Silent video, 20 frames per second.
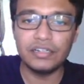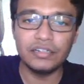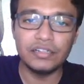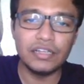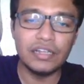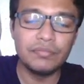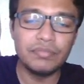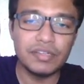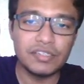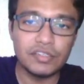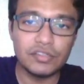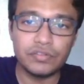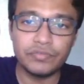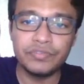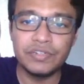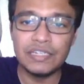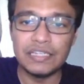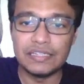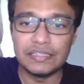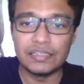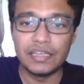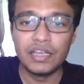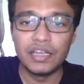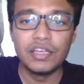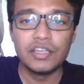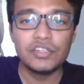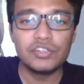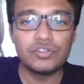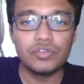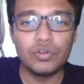in places of T's.
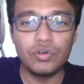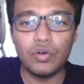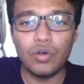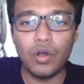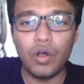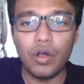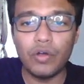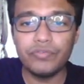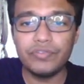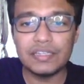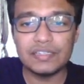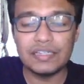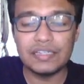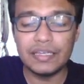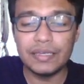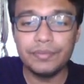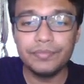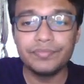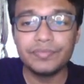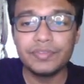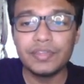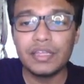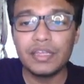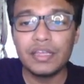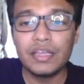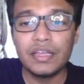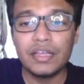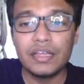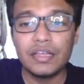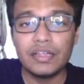So obviously
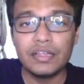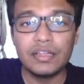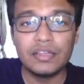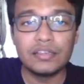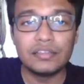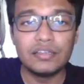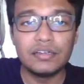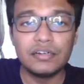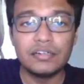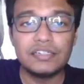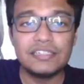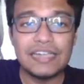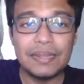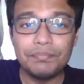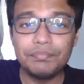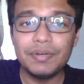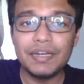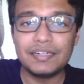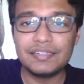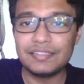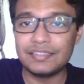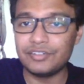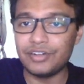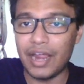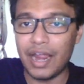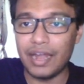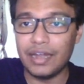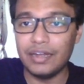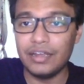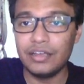the template
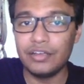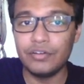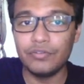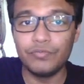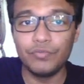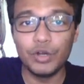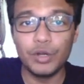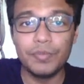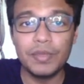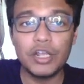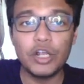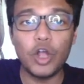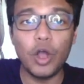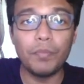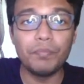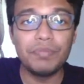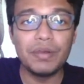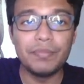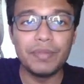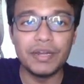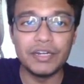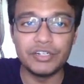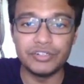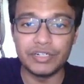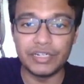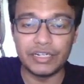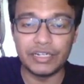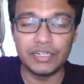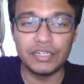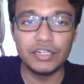strand would be
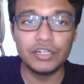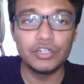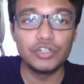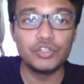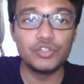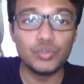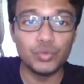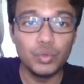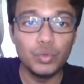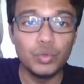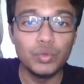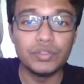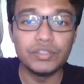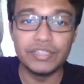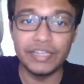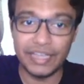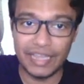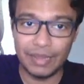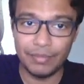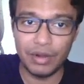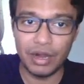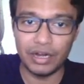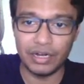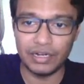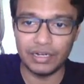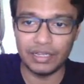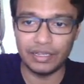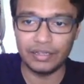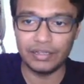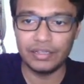complementary to the
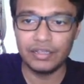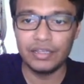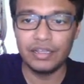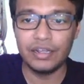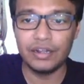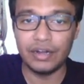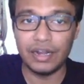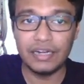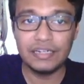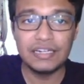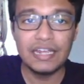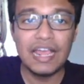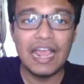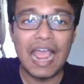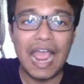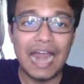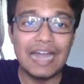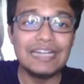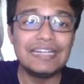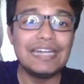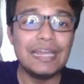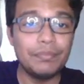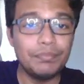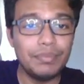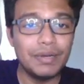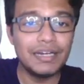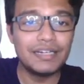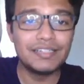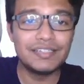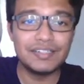mRNA, right? And
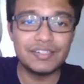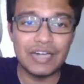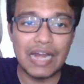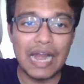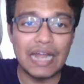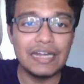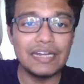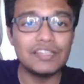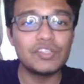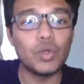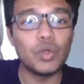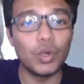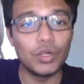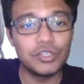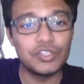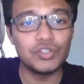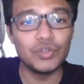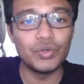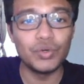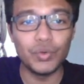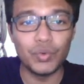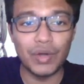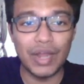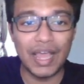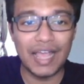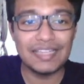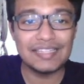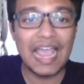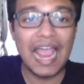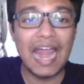template strand is also known
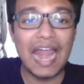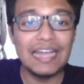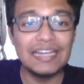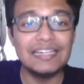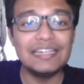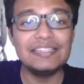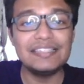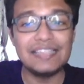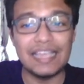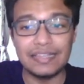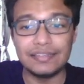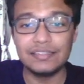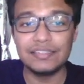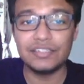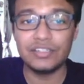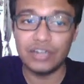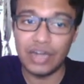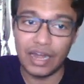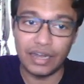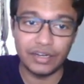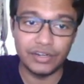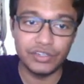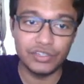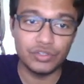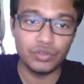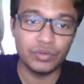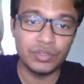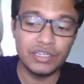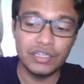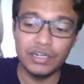as antisense strand.
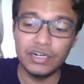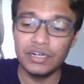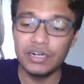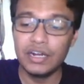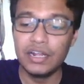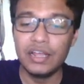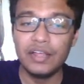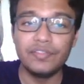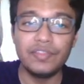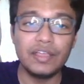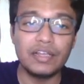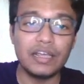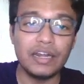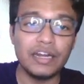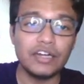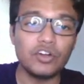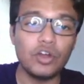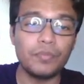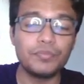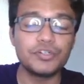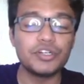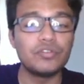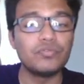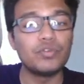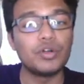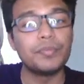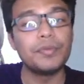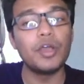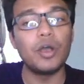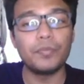So here the correct option
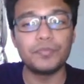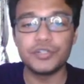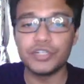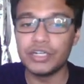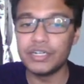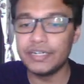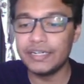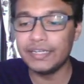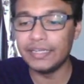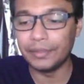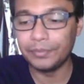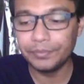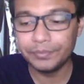would be option D.